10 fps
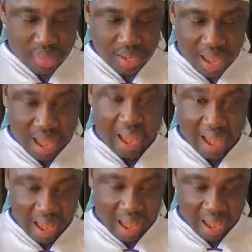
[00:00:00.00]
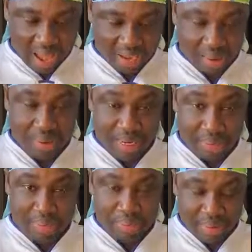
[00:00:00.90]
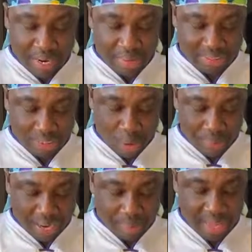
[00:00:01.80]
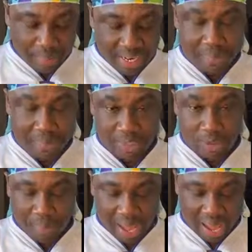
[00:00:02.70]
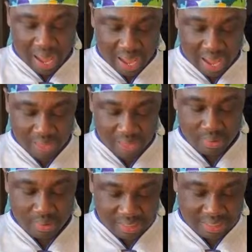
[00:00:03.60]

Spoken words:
aha kama mani ba je won kama ya mani ba je won pa what